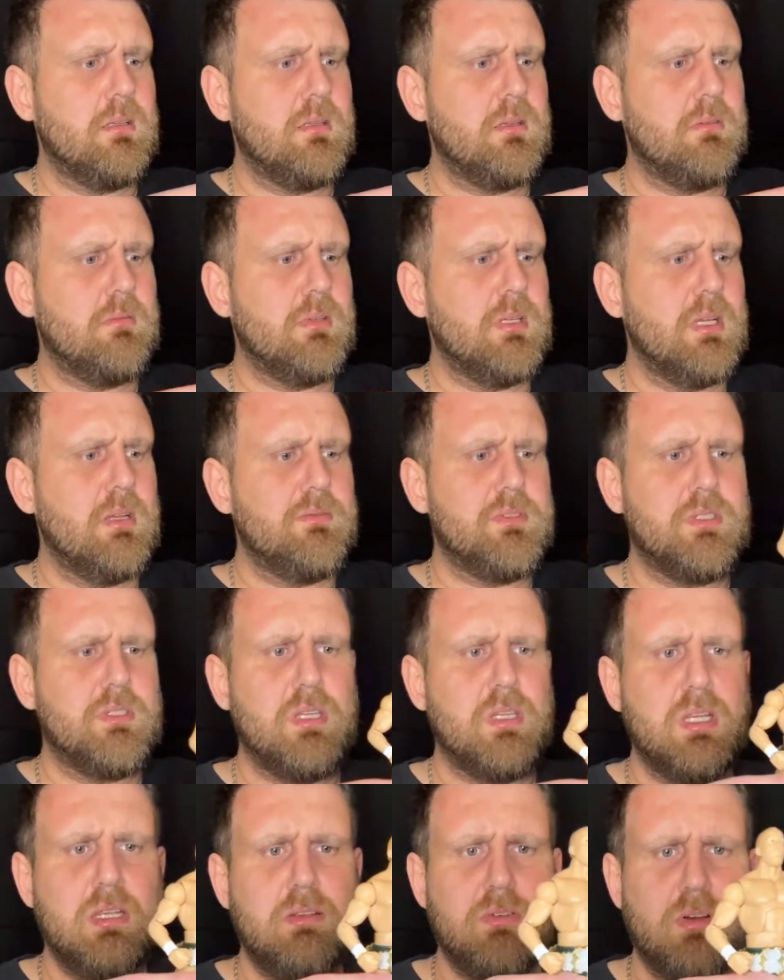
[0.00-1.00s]
We have
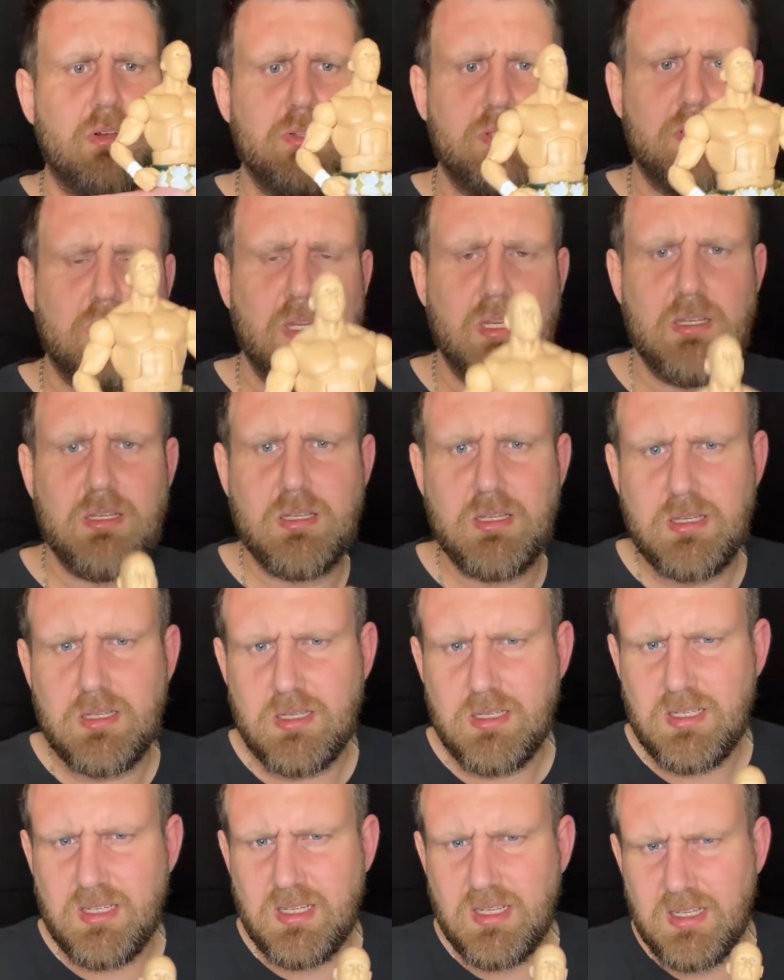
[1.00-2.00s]
Steve Austin.
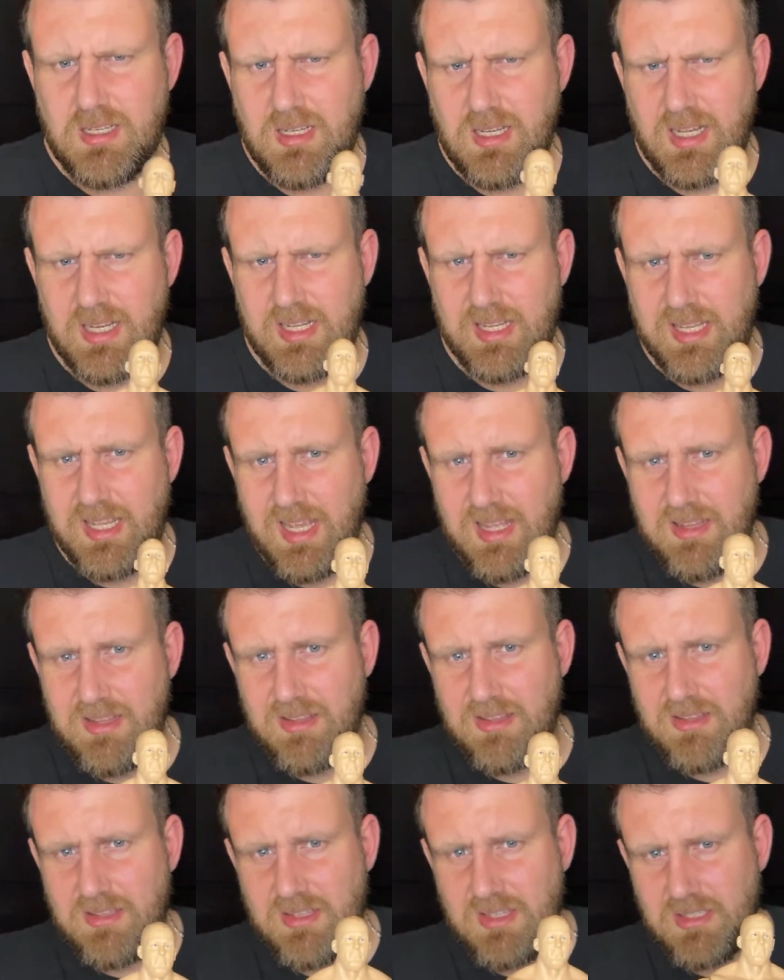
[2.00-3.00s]
And again,
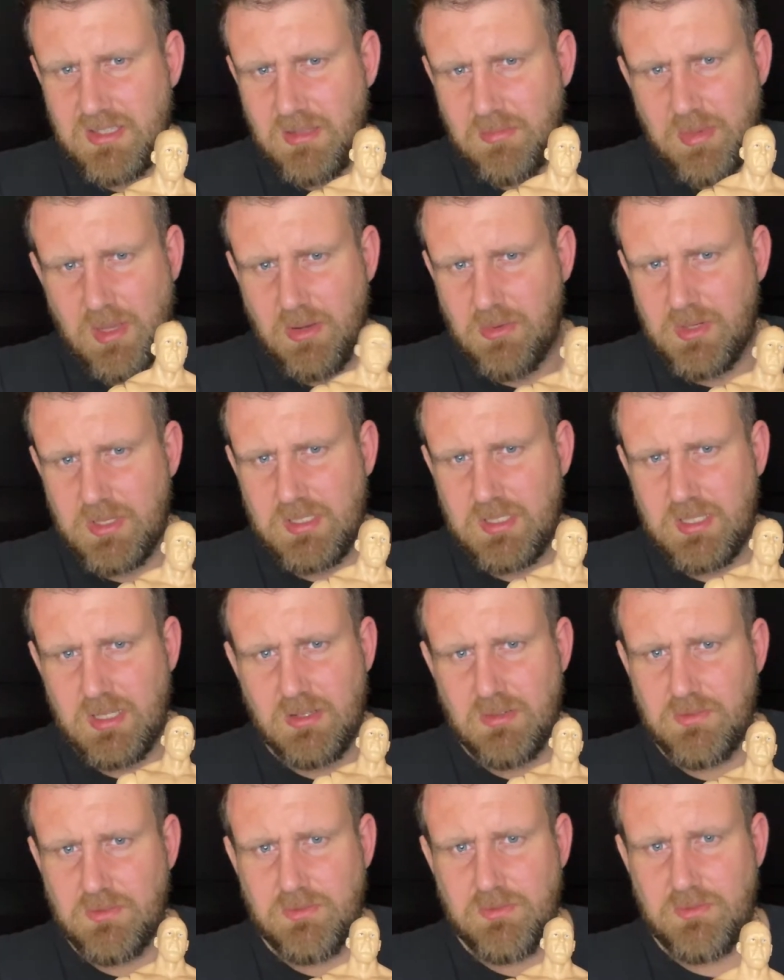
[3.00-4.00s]
just the belt
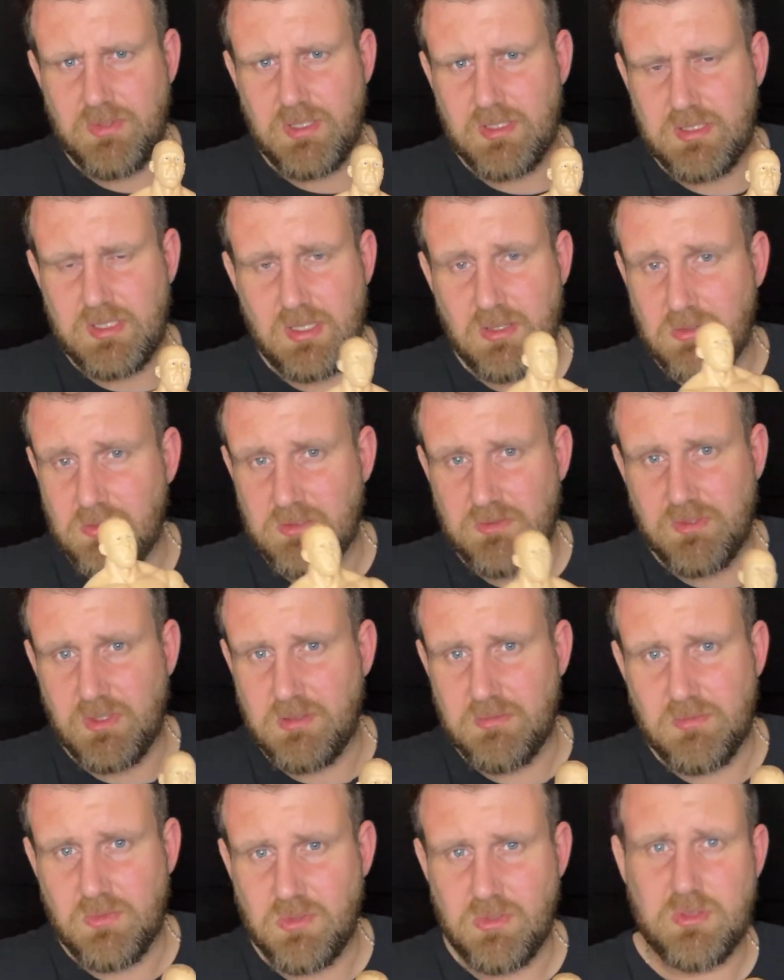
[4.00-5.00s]
itself, it sells for
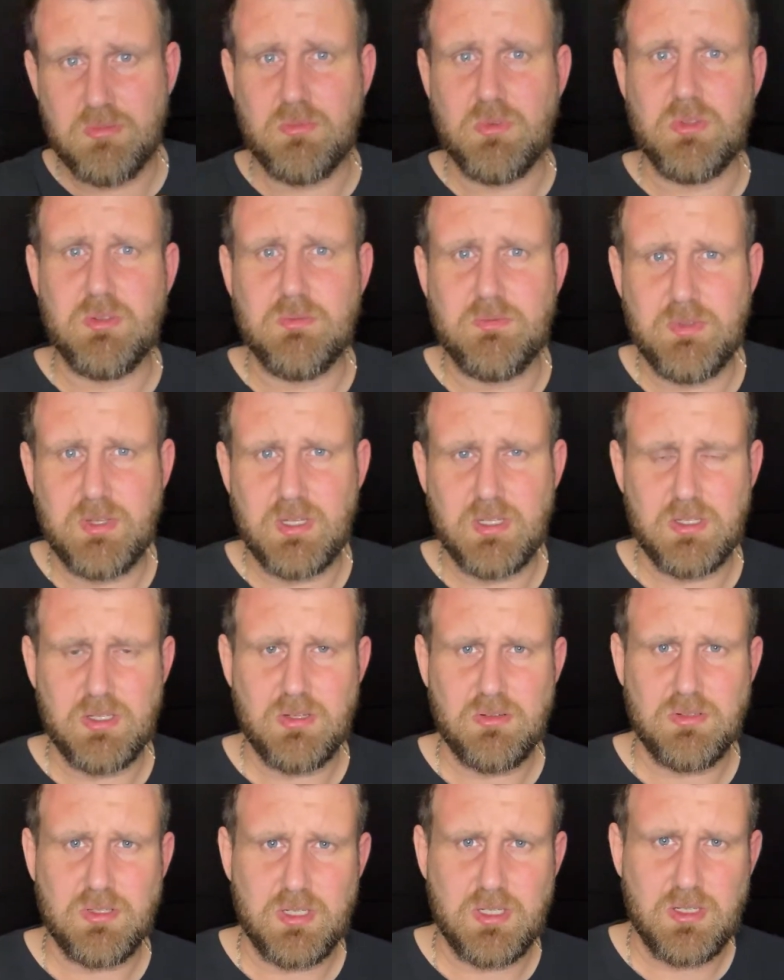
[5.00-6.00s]
more than what the figure
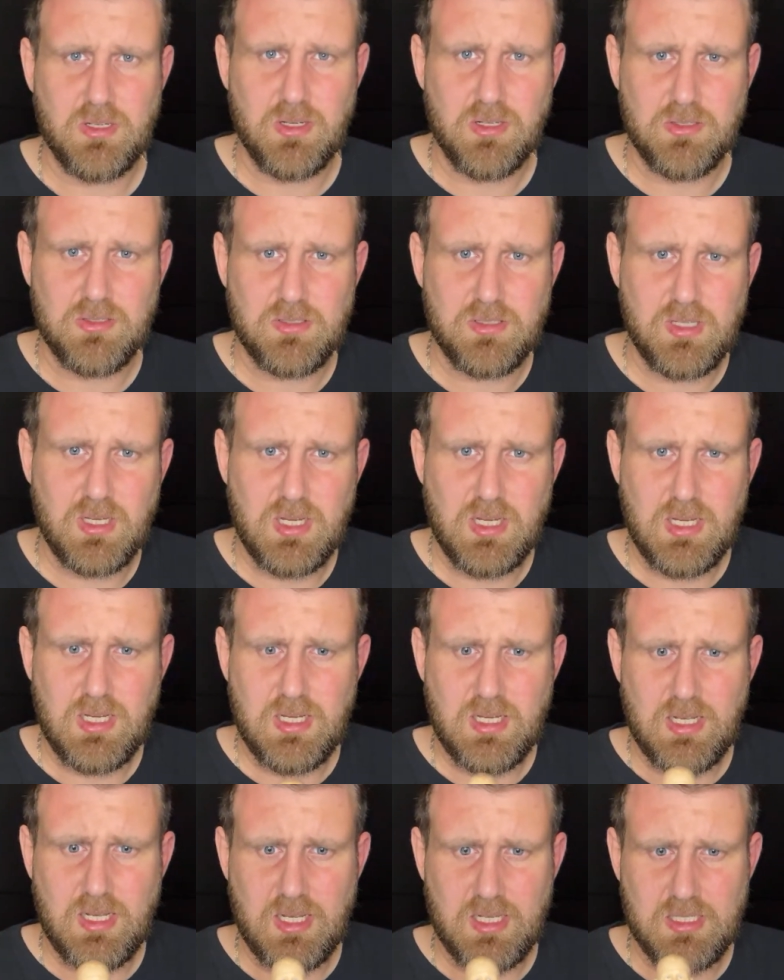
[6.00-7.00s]
usually costs
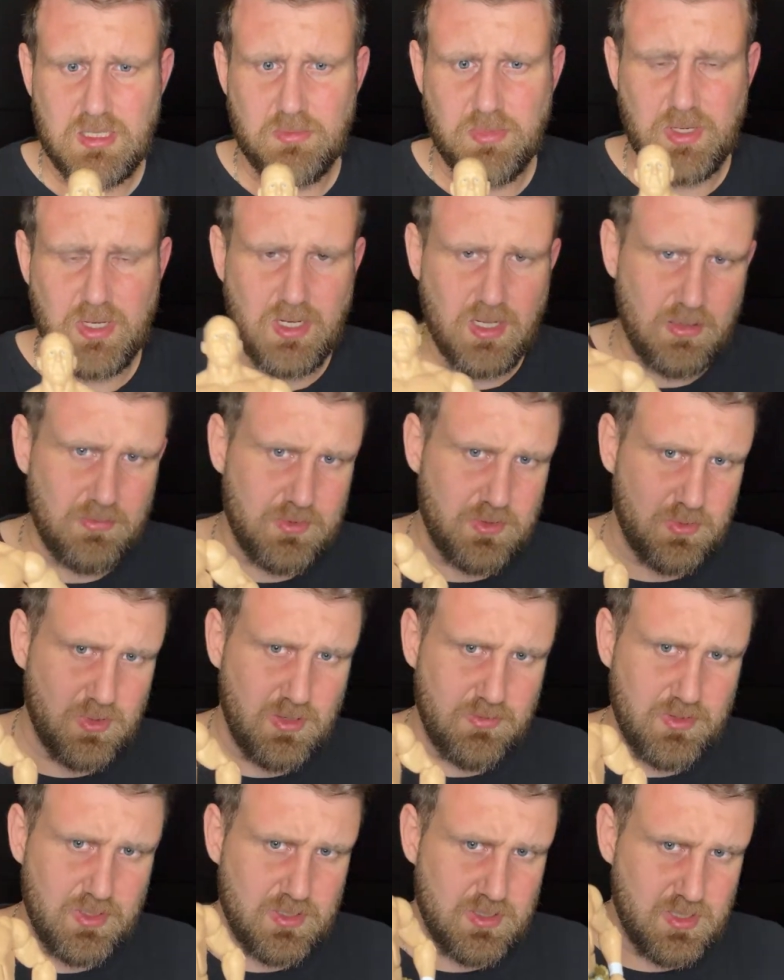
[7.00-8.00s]
to pick up. So whenever
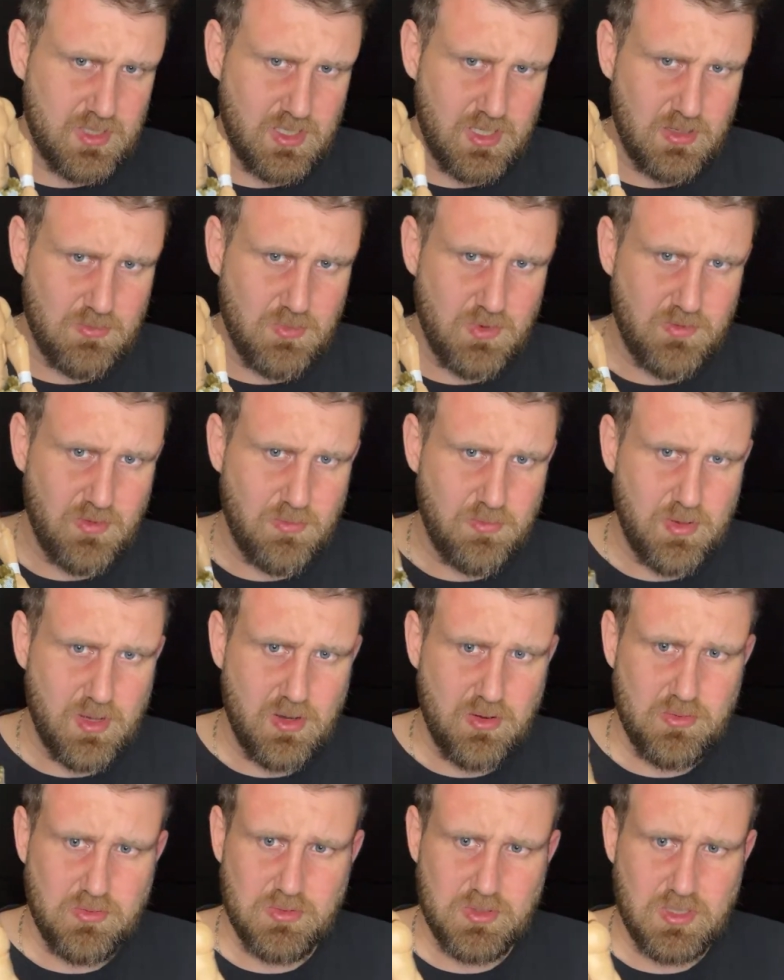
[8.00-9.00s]
you see him with a
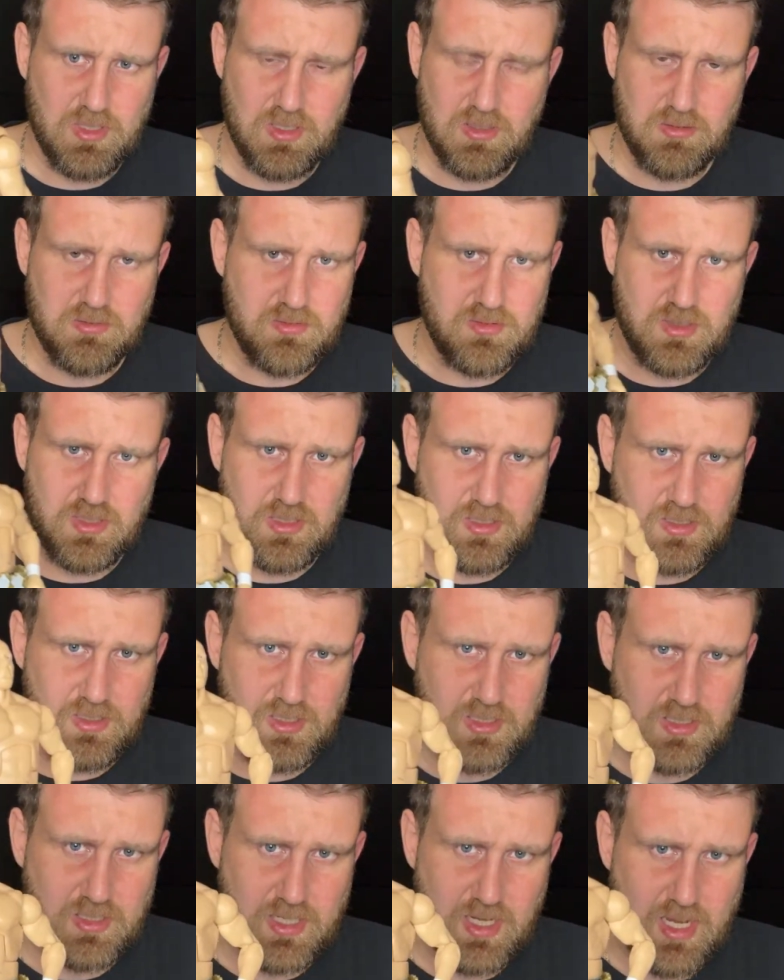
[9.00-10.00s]
belt, you know,
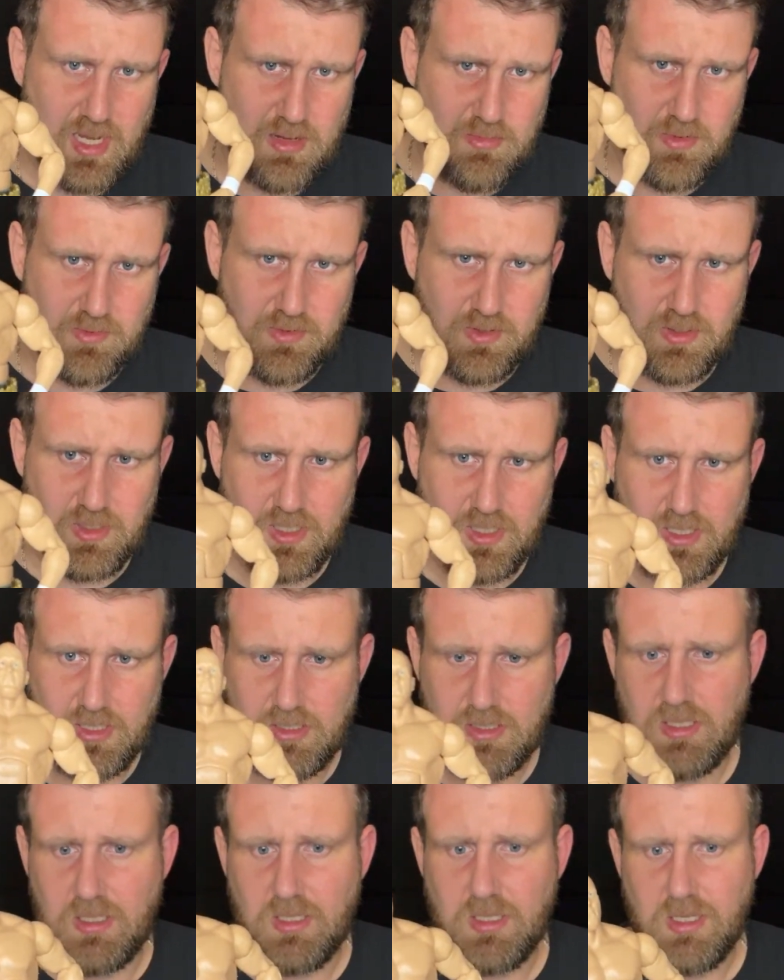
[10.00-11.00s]
just get him if you're looking
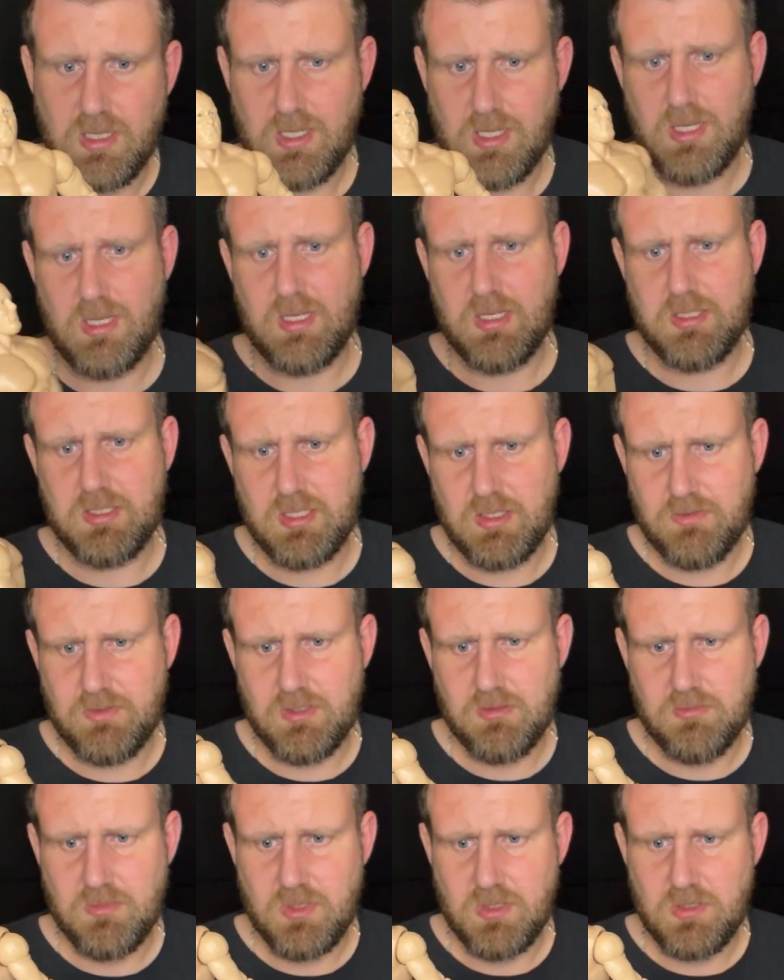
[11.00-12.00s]
to shift
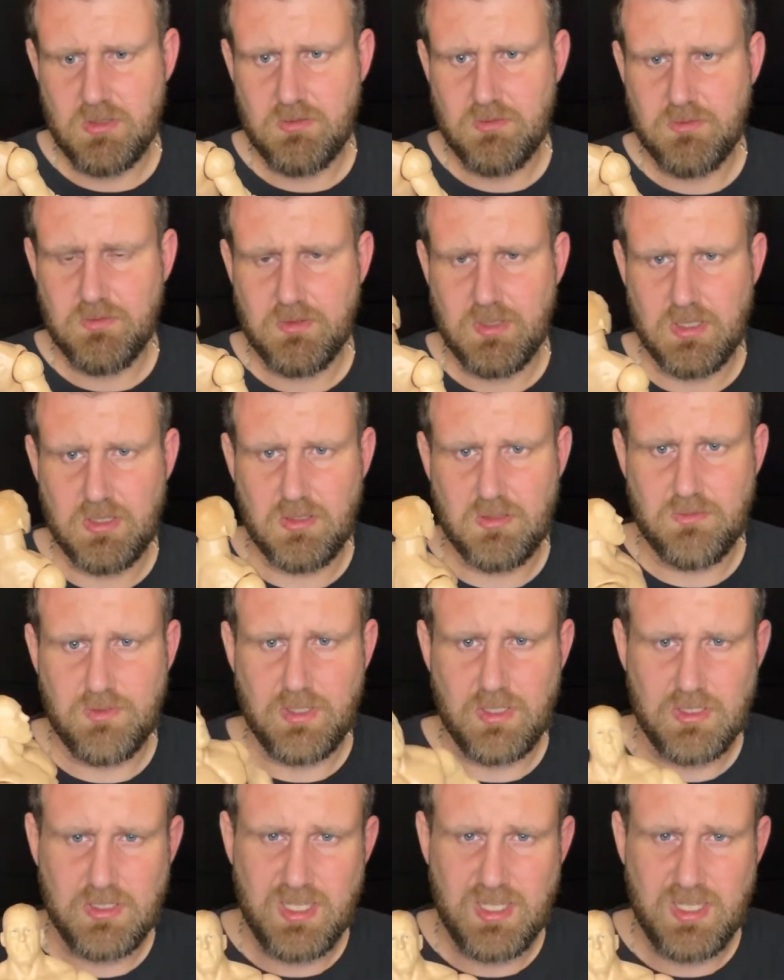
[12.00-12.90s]
and move. They're good figures.